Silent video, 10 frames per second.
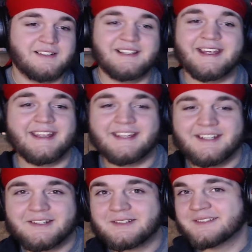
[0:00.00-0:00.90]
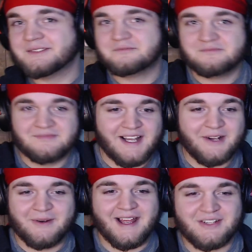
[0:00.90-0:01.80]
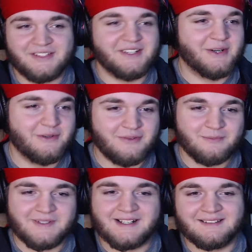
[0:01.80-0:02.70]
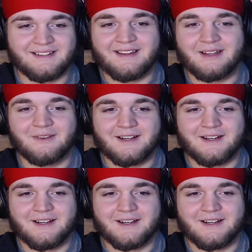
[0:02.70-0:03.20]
Clade. I don't actually know if I'm pronouncing that